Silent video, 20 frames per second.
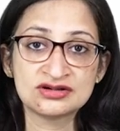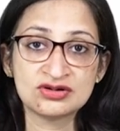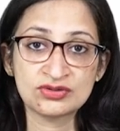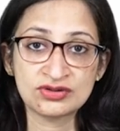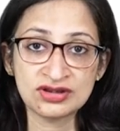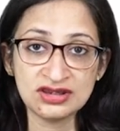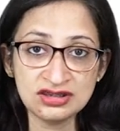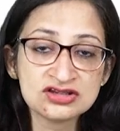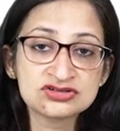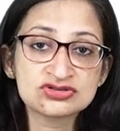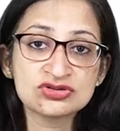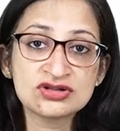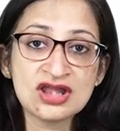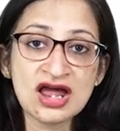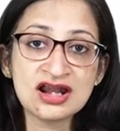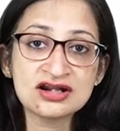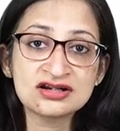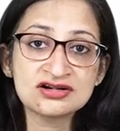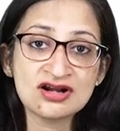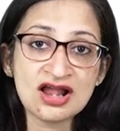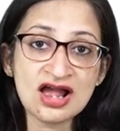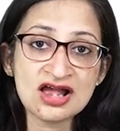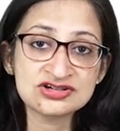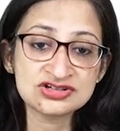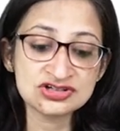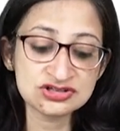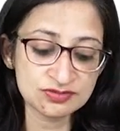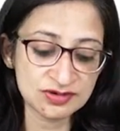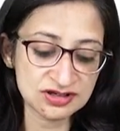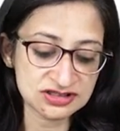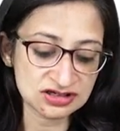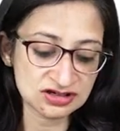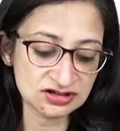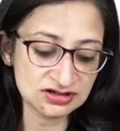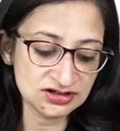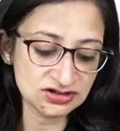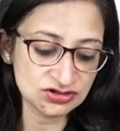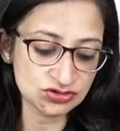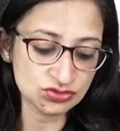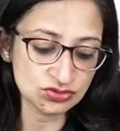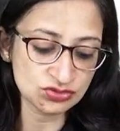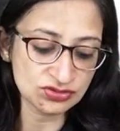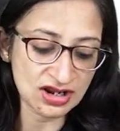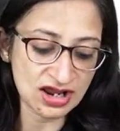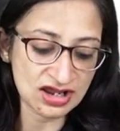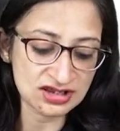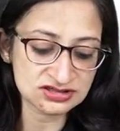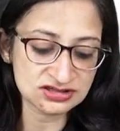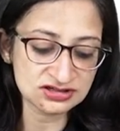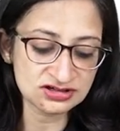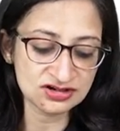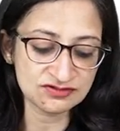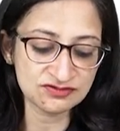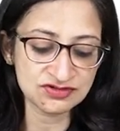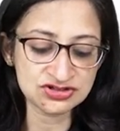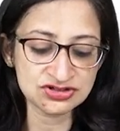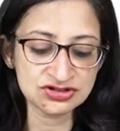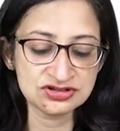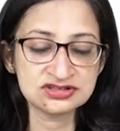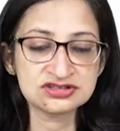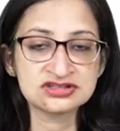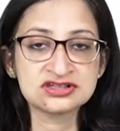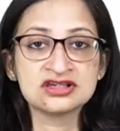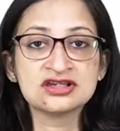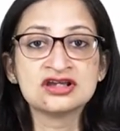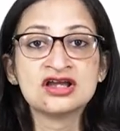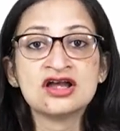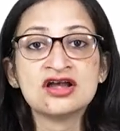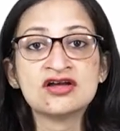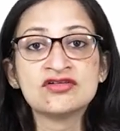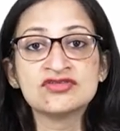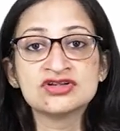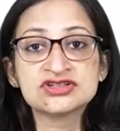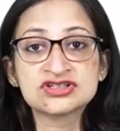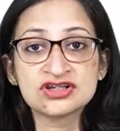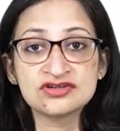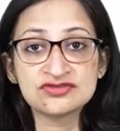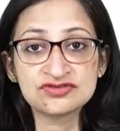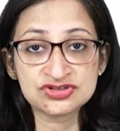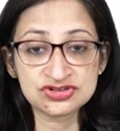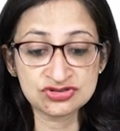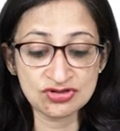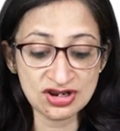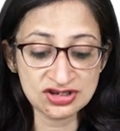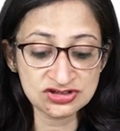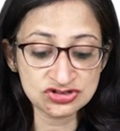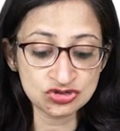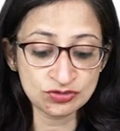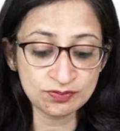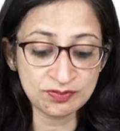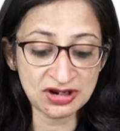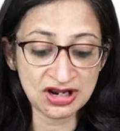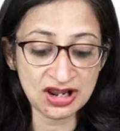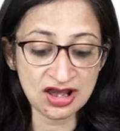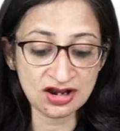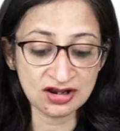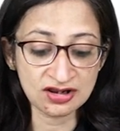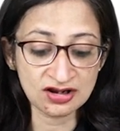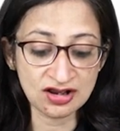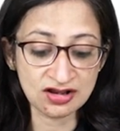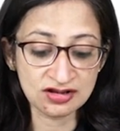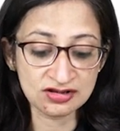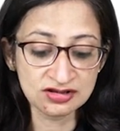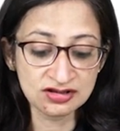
okay so that rash is basically due to niacin deficiency which gives rise to pellagra